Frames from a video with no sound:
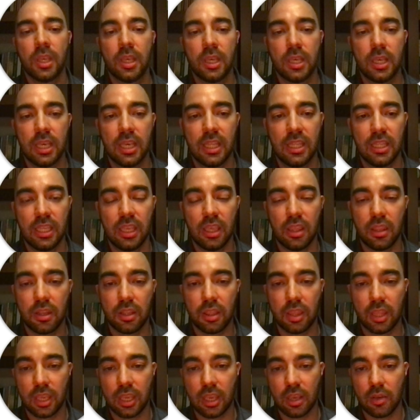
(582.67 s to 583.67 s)
And the other
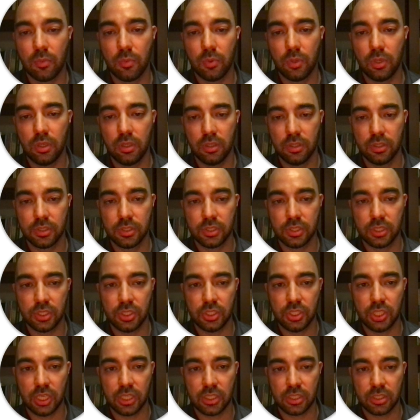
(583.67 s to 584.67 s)
thing I would
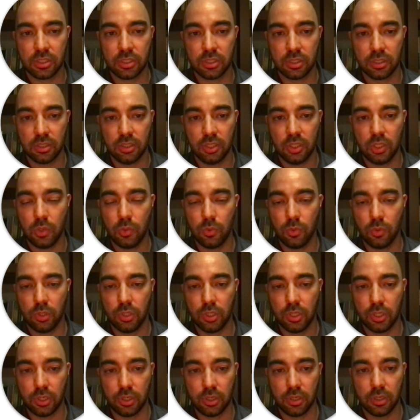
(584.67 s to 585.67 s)
suggest you
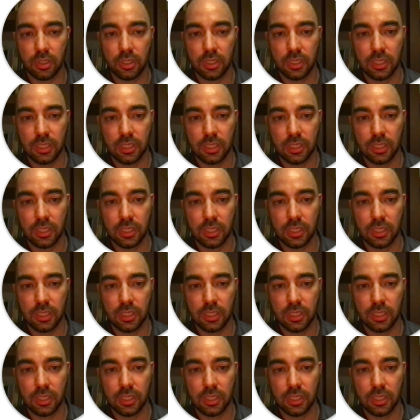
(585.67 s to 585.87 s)
learn